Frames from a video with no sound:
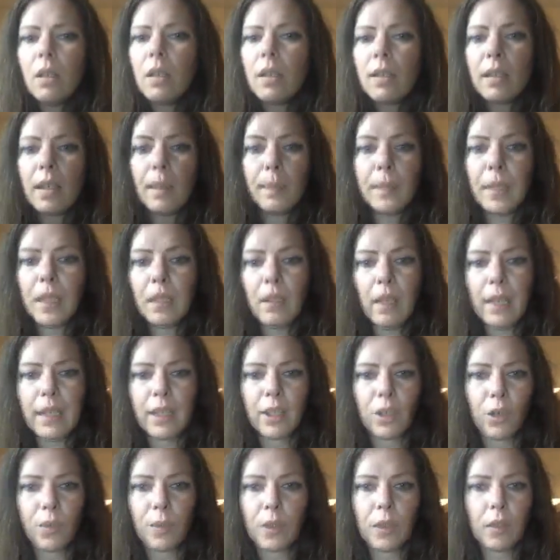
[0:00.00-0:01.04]
something like
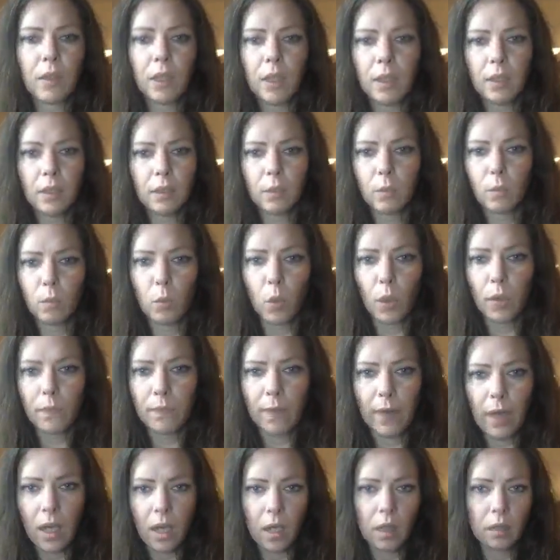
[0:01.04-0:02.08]
guerrilla
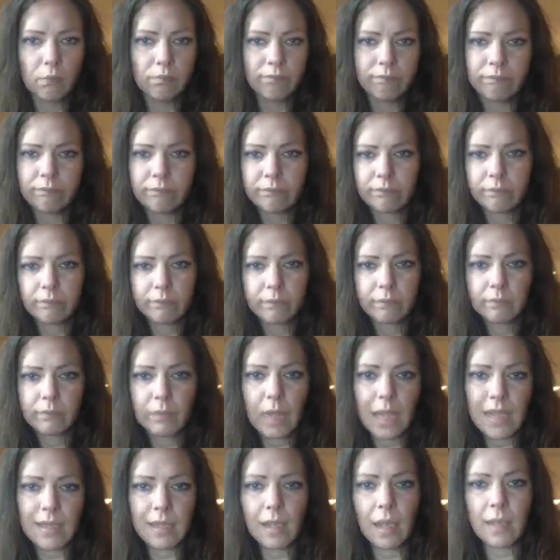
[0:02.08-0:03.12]
warfare,
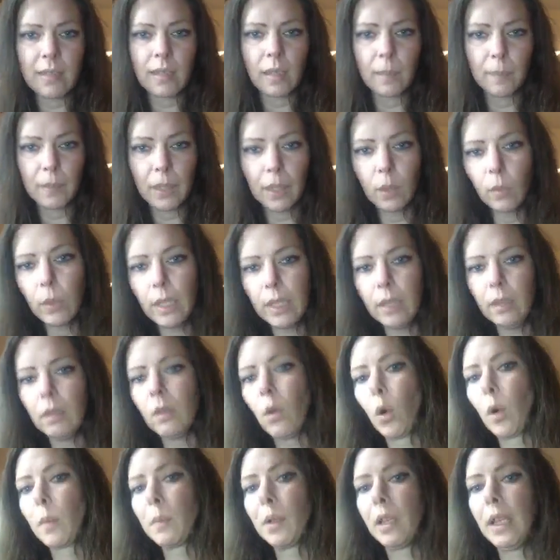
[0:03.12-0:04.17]
that's not something we
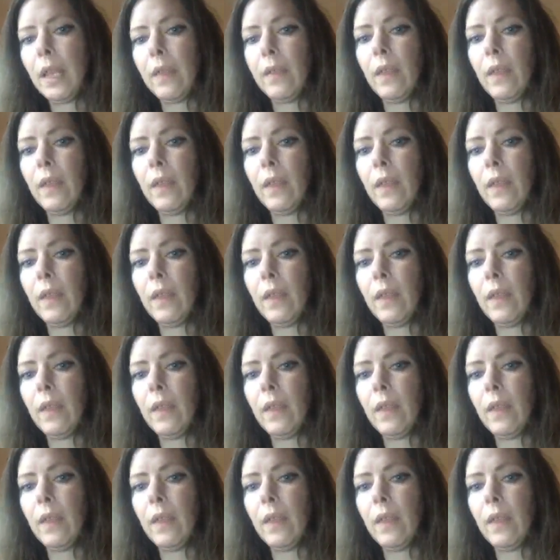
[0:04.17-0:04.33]
normally